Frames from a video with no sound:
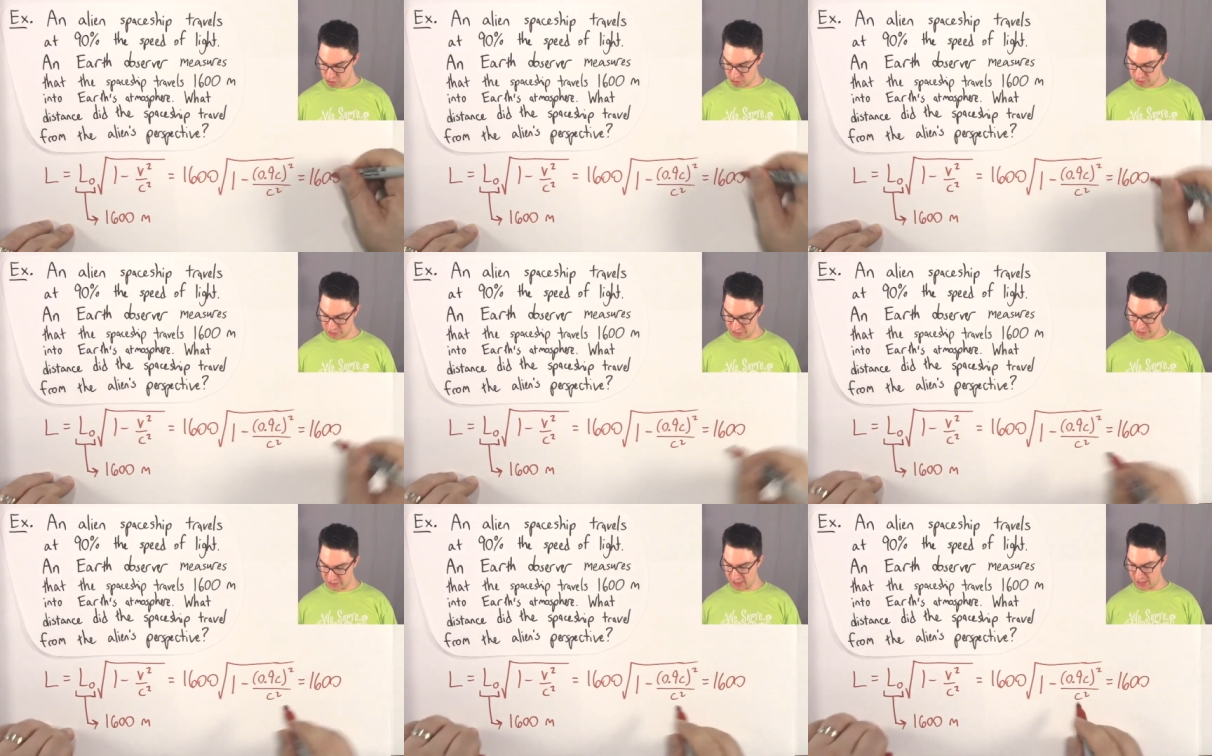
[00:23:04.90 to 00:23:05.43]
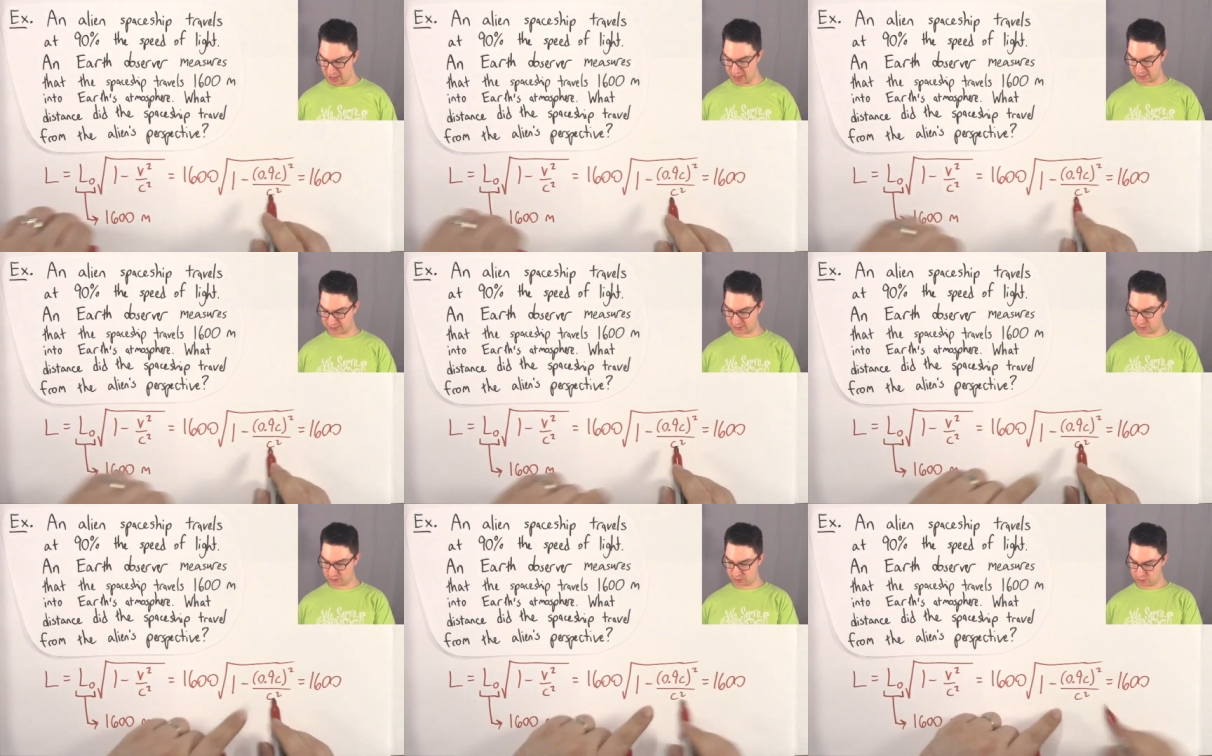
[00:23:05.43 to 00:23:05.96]

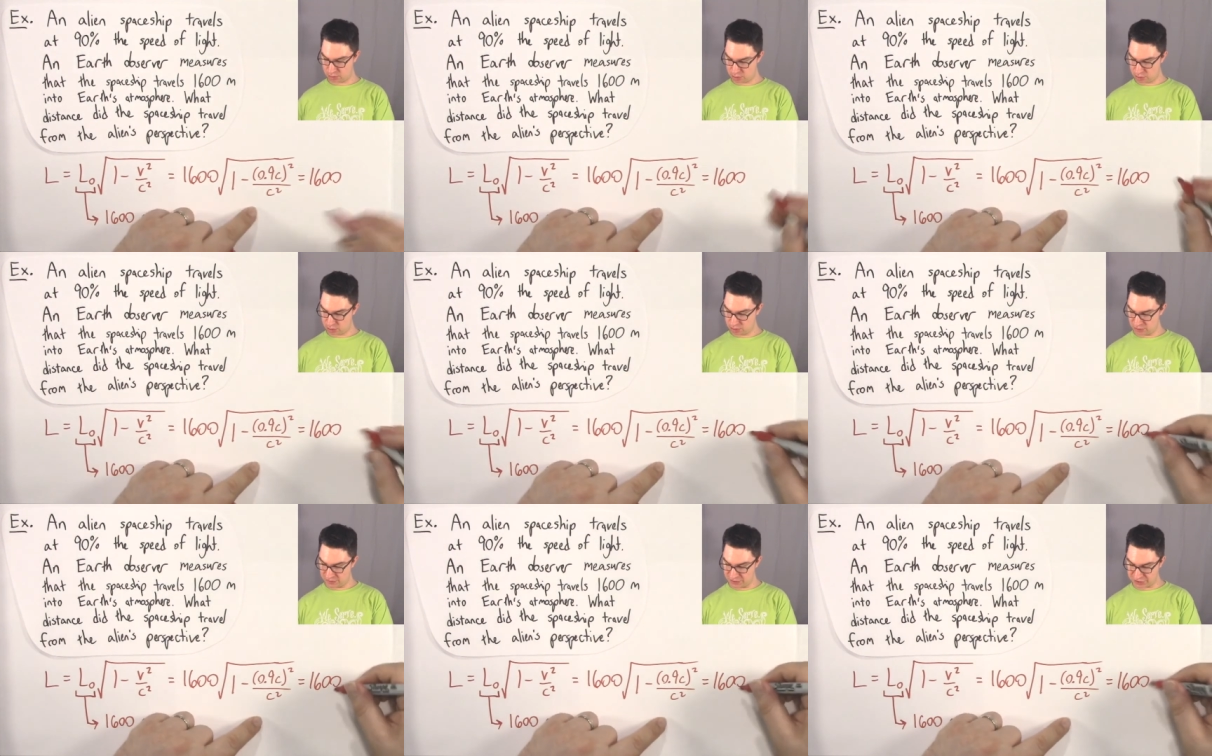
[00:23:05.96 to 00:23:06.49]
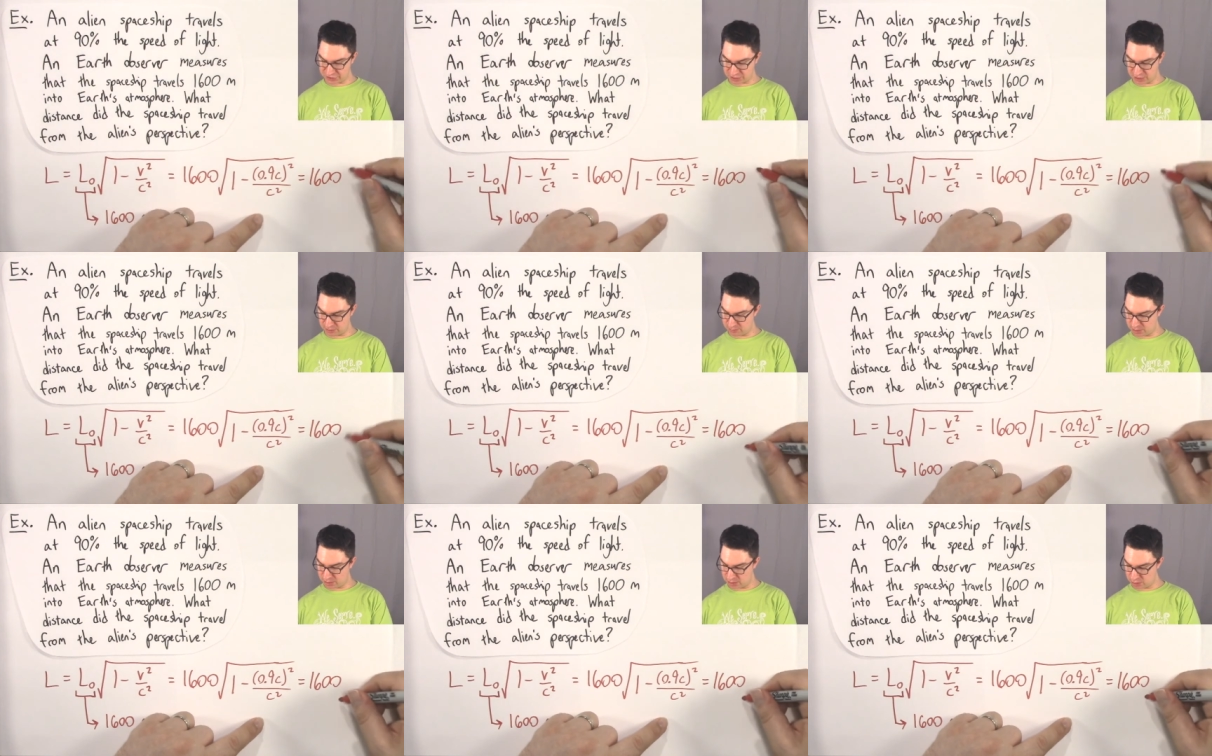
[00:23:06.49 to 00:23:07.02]
that this
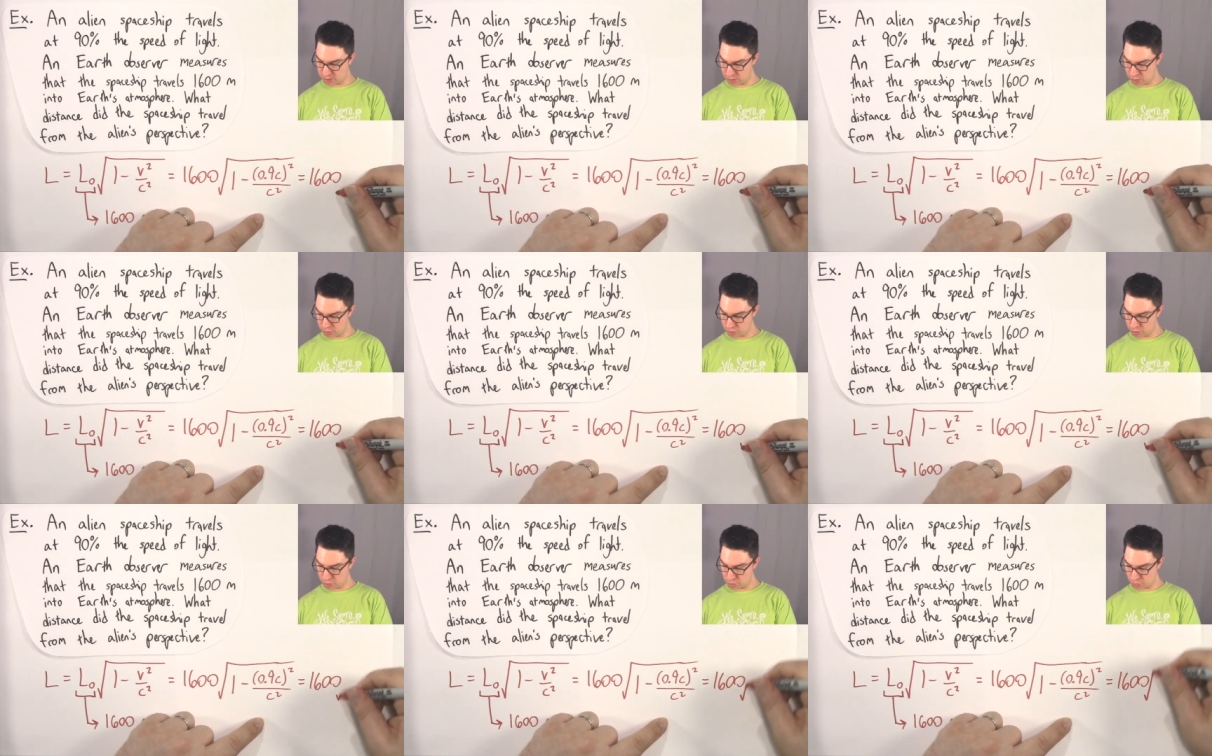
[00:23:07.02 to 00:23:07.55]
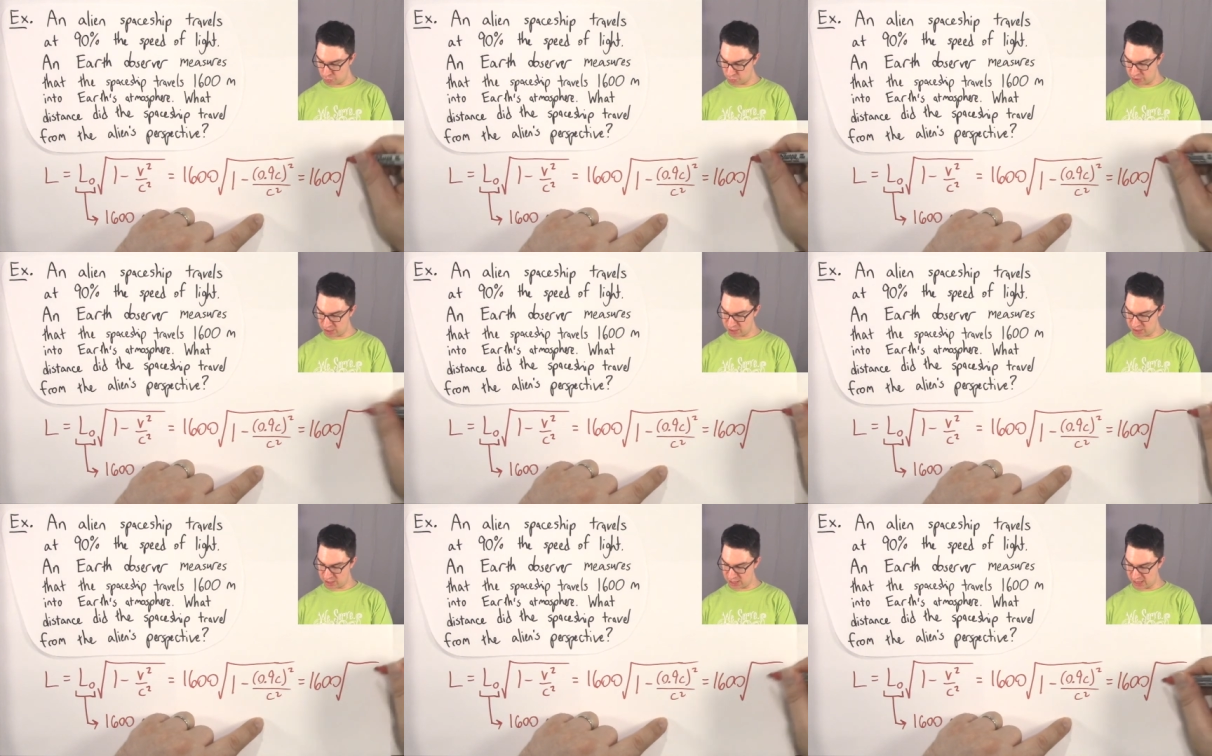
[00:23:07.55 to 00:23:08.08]
can be
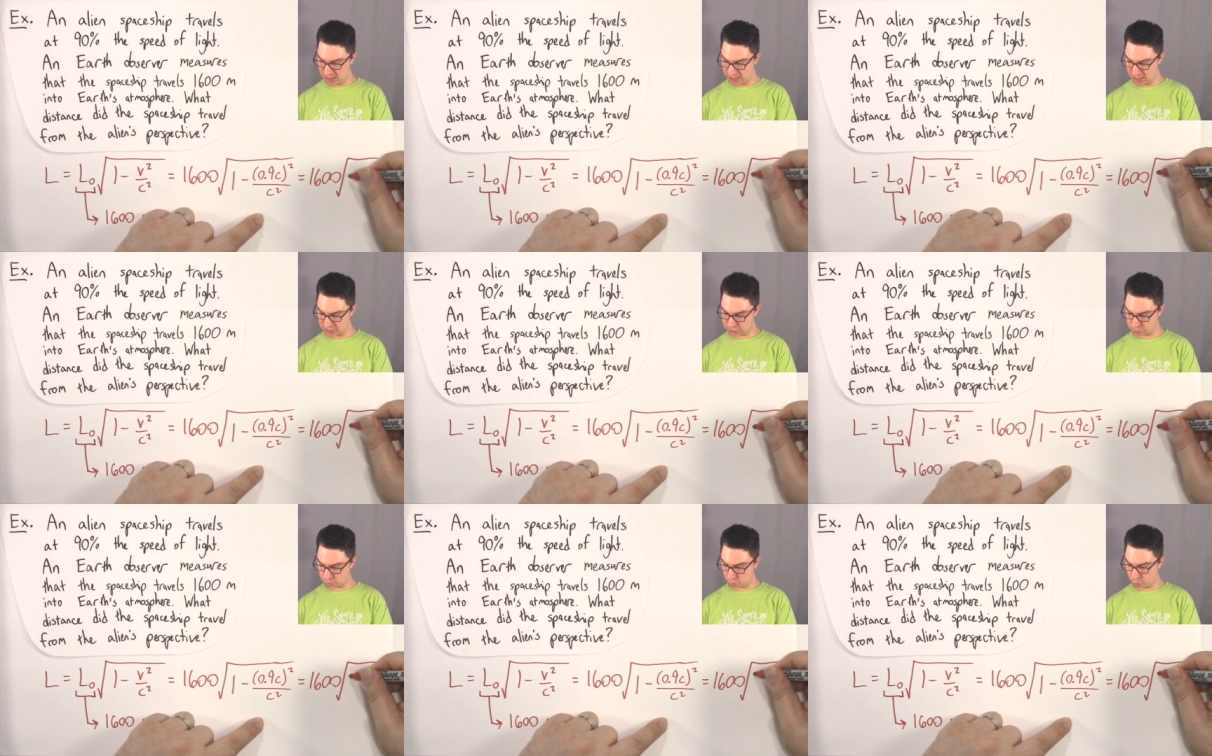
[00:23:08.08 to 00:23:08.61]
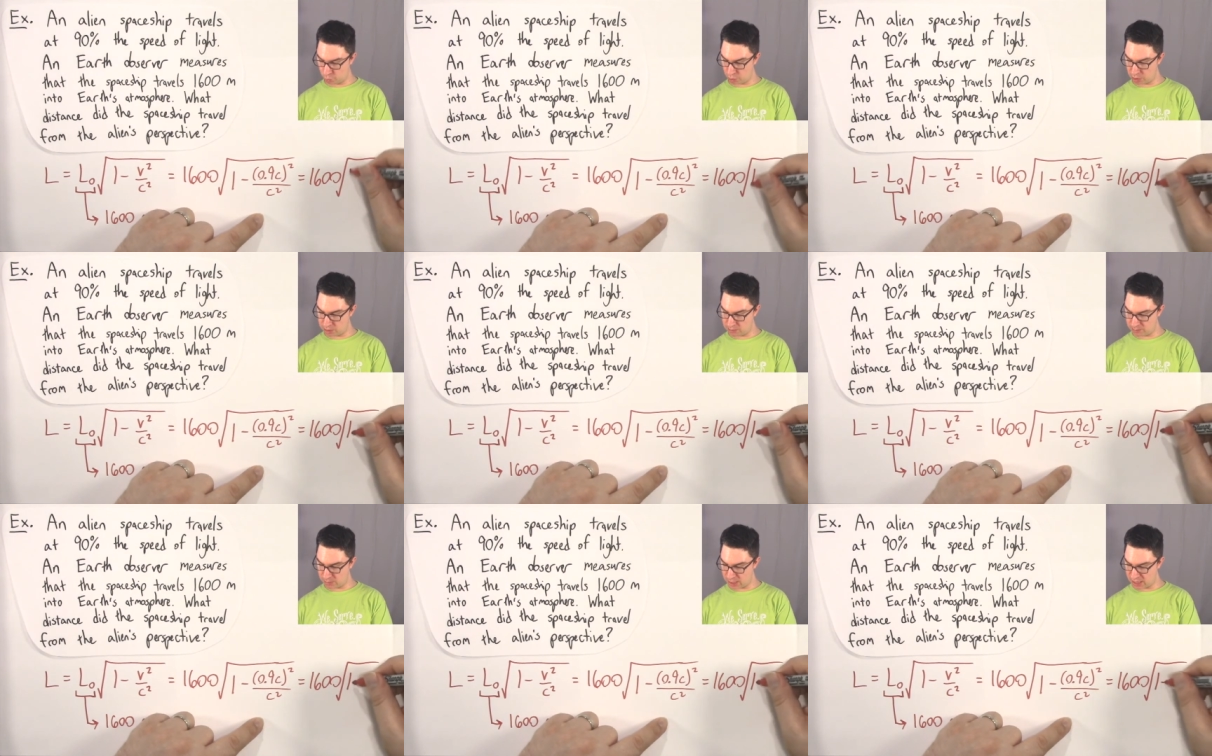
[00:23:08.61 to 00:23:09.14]
written as
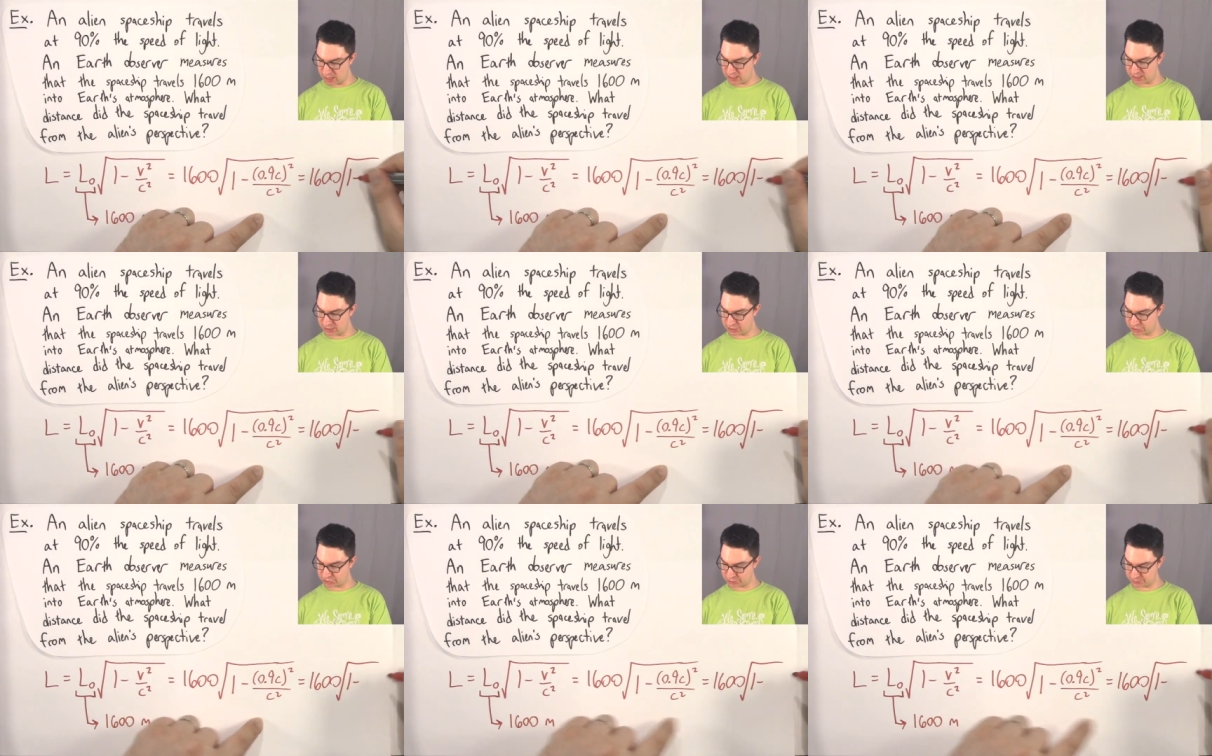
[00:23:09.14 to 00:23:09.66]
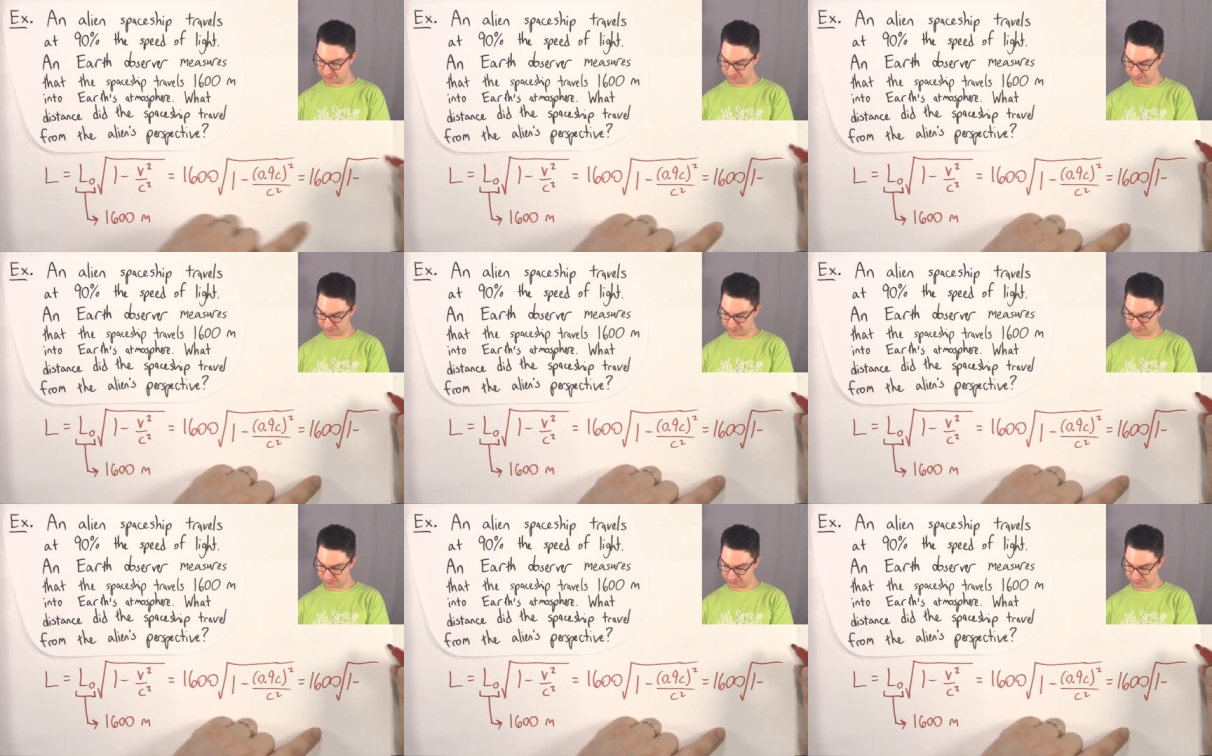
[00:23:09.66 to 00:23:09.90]
1 minus,